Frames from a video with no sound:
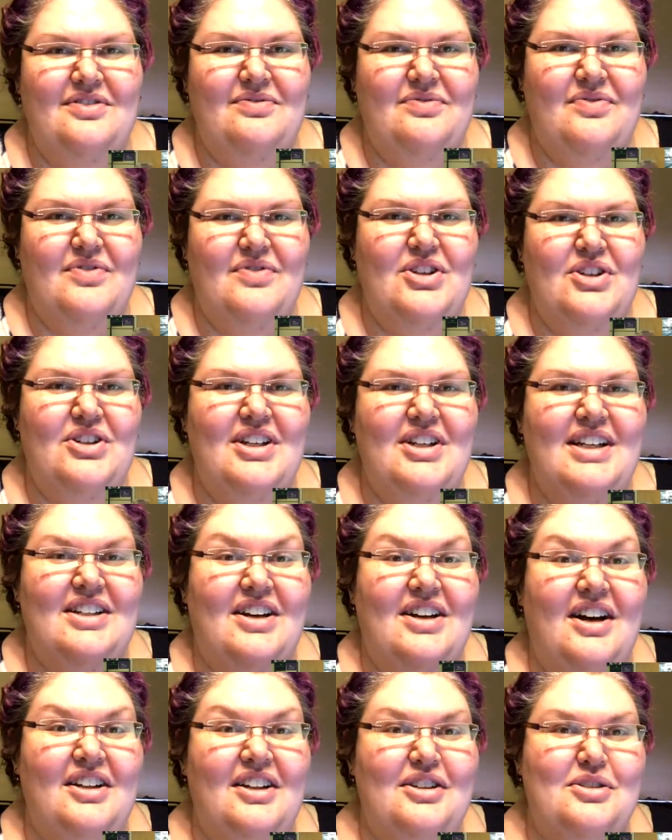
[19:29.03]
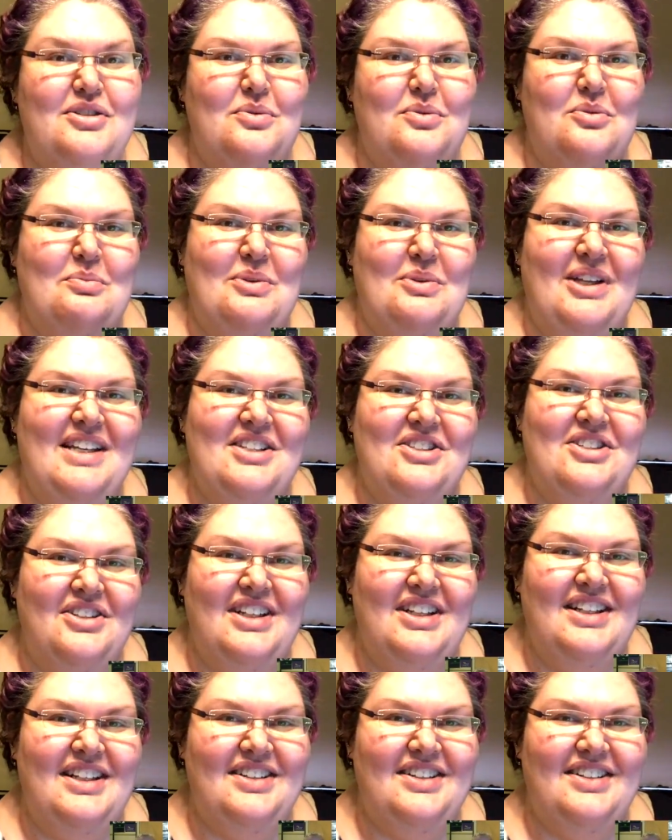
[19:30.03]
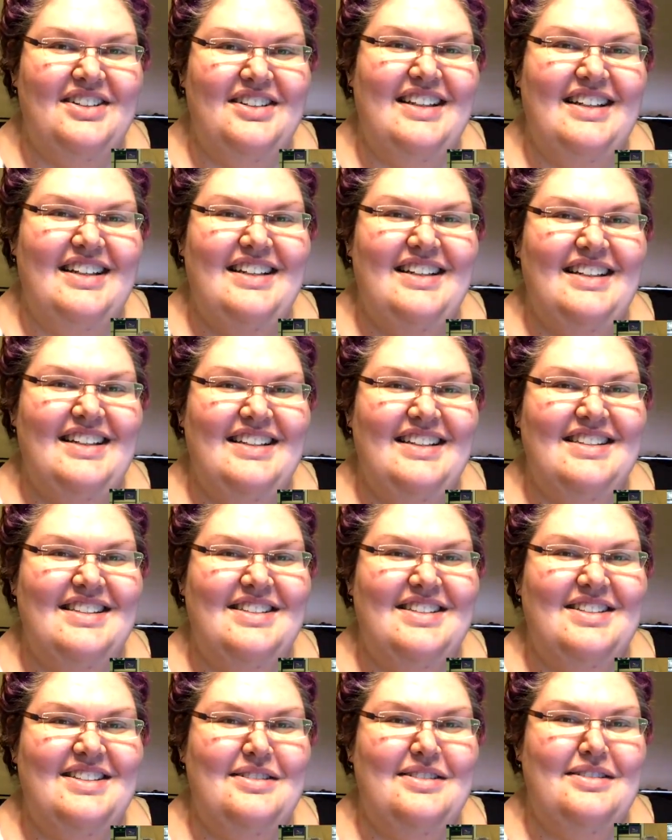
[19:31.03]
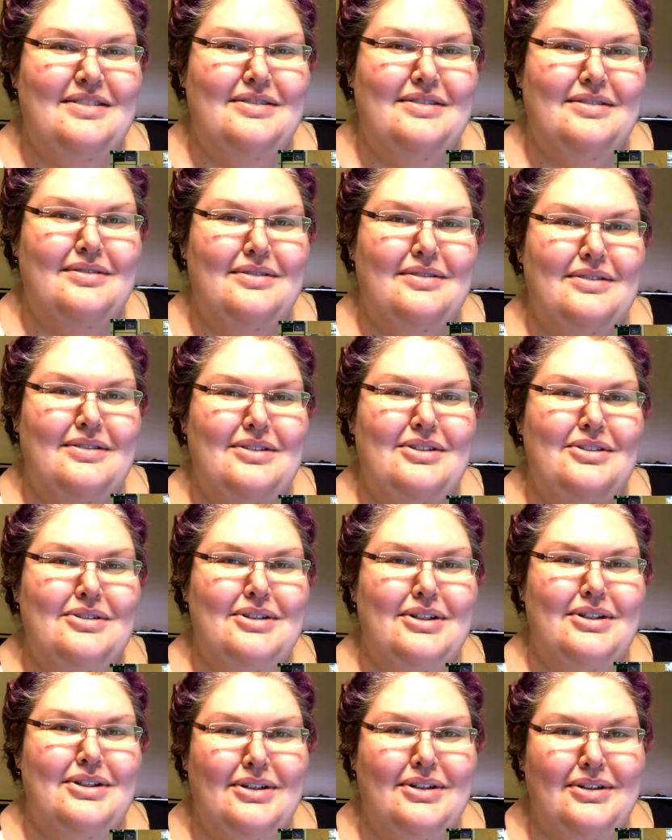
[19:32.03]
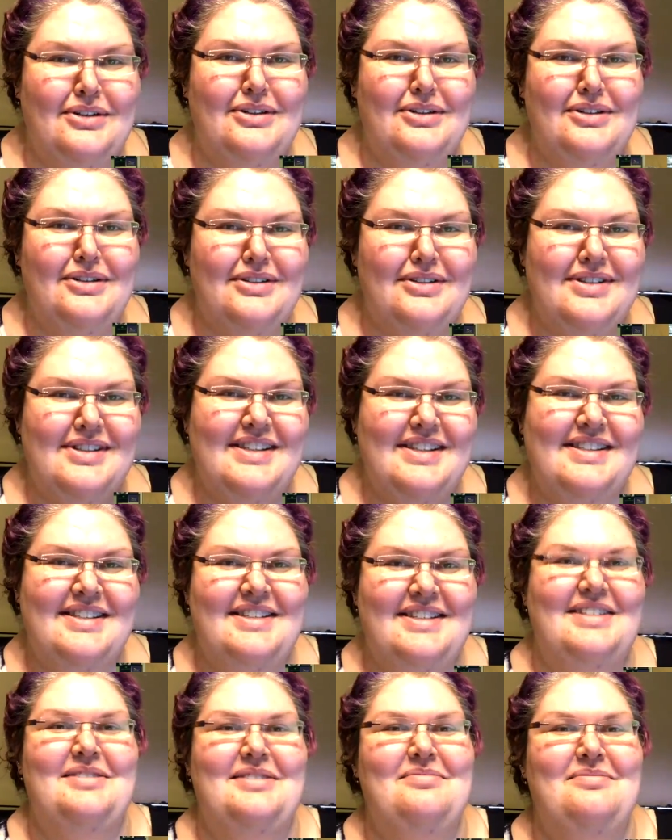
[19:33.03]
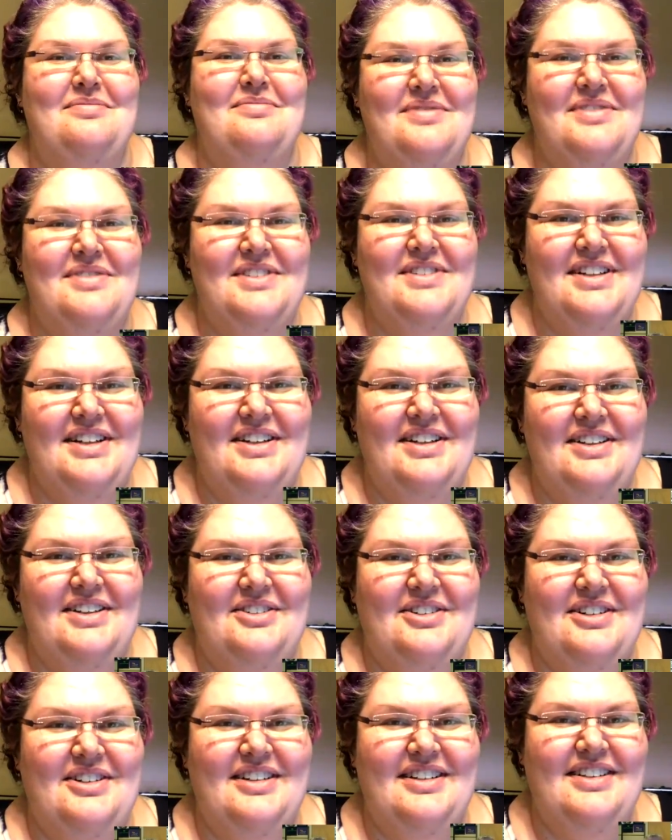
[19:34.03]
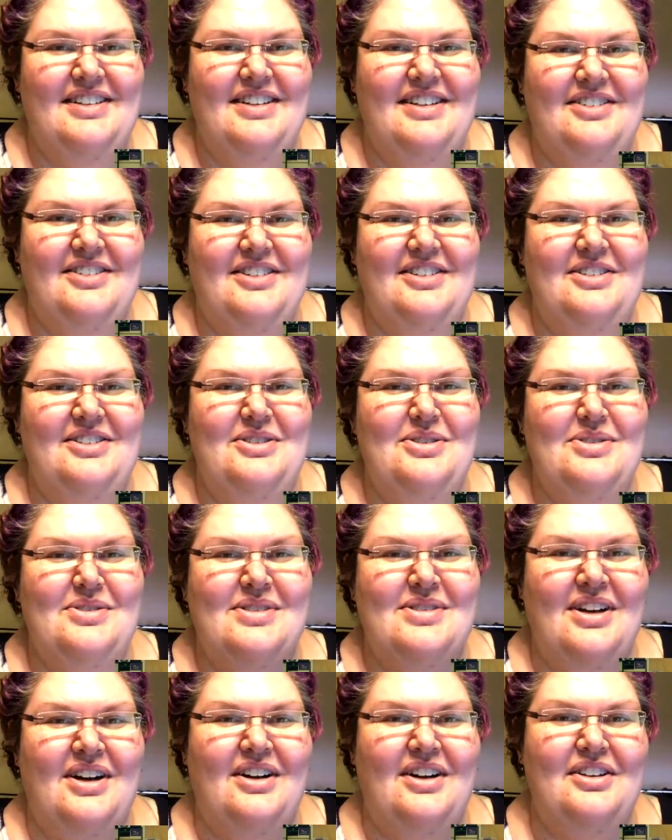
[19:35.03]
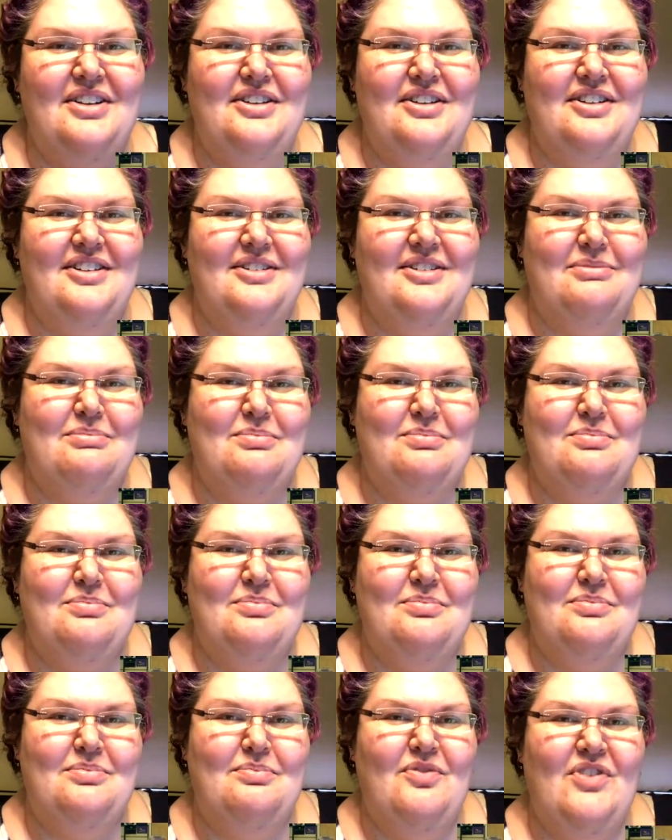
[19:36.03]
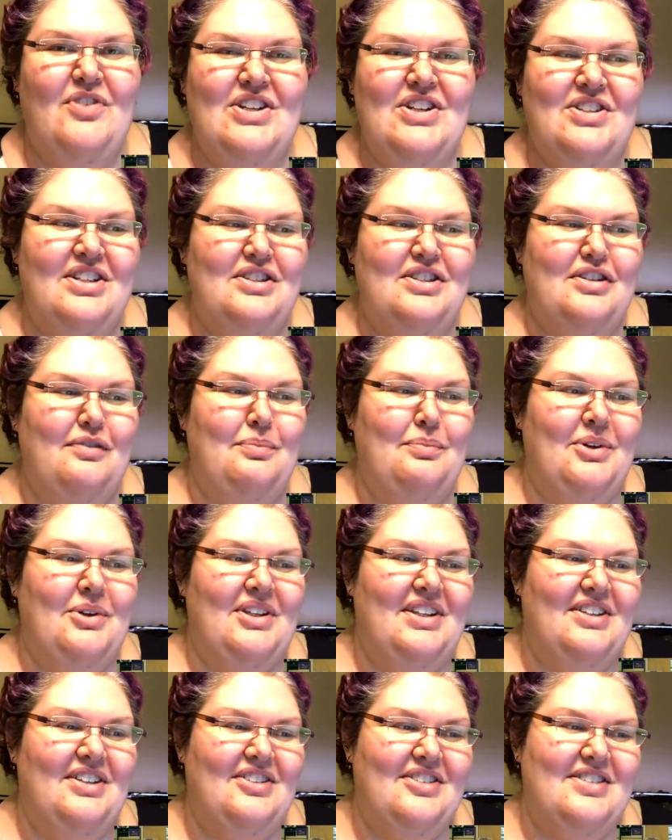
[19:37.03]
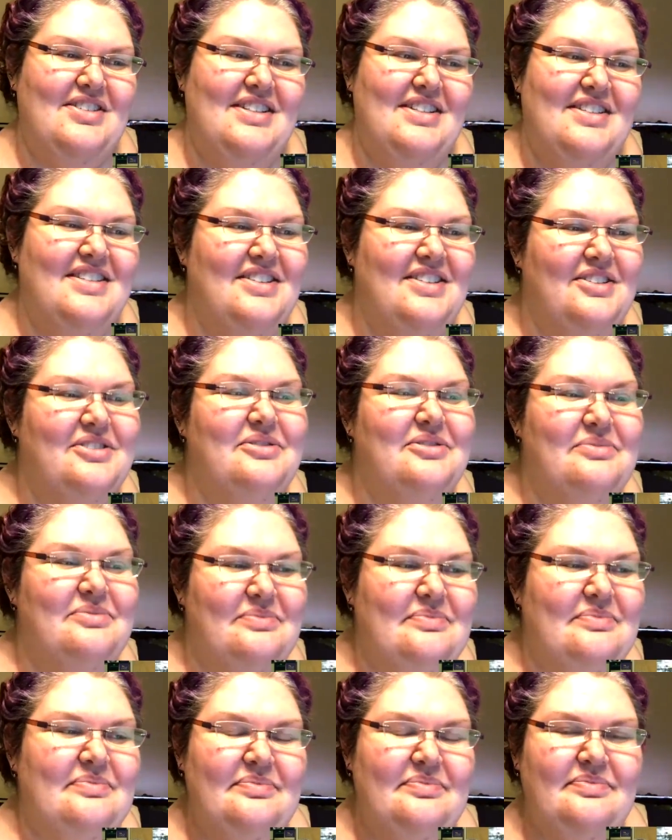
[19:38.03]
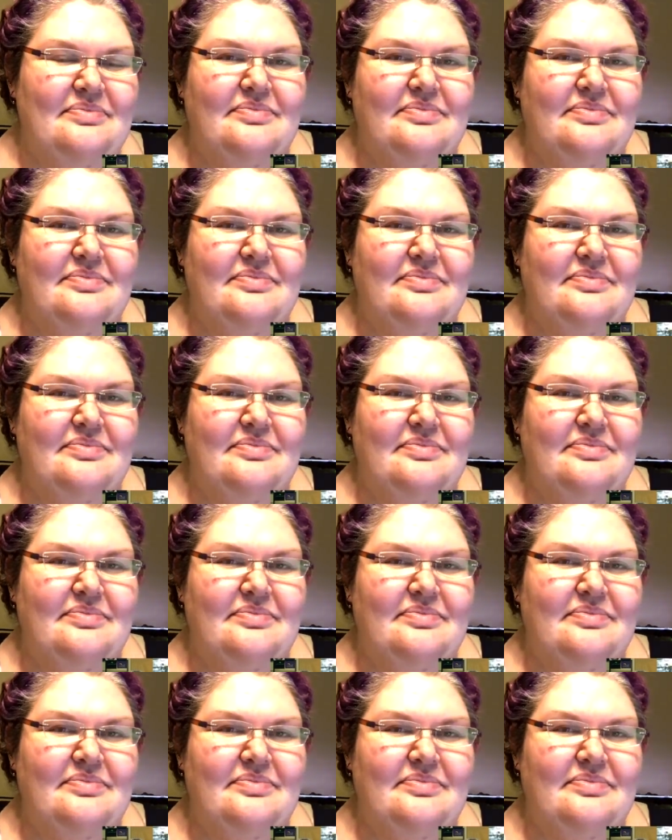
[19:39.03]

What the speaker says: $30 and replace your heater than it is to nuke your whole system or lose all your fish that you've put years into.